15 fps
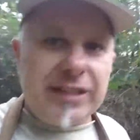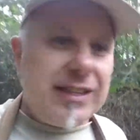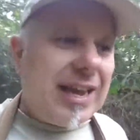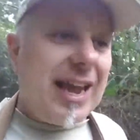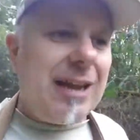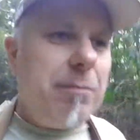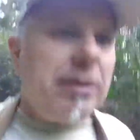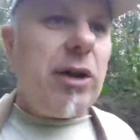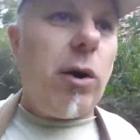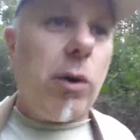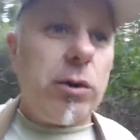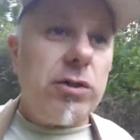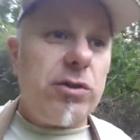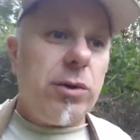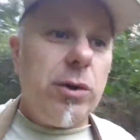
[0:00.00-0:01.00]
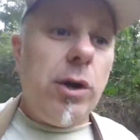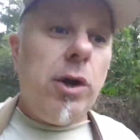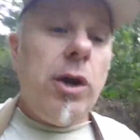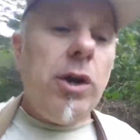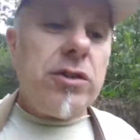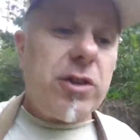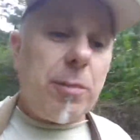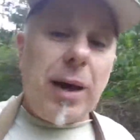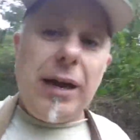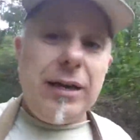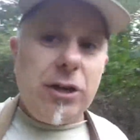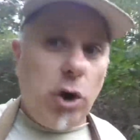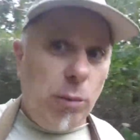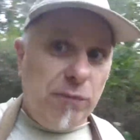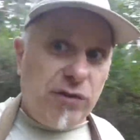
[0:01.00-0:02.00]
It can be also some
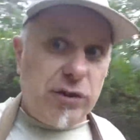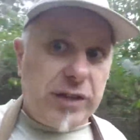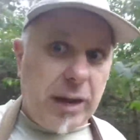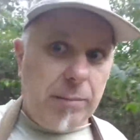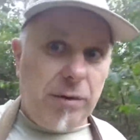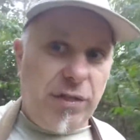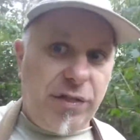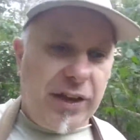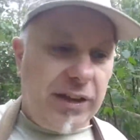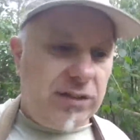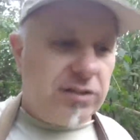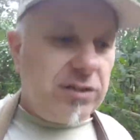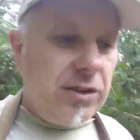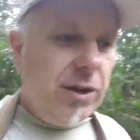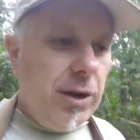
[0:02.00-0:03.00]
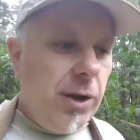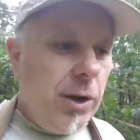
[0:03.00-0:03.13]
uncomfortable things.